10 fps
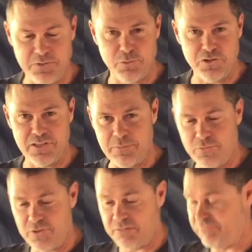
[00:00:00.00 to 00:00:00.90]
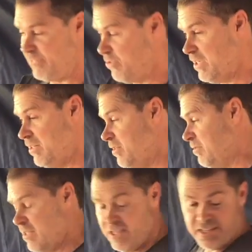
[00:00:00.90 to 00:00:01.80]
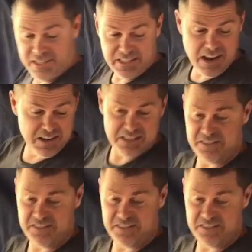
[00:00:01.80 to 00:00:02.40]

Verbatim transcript: with washing up water, all you do, you don't need a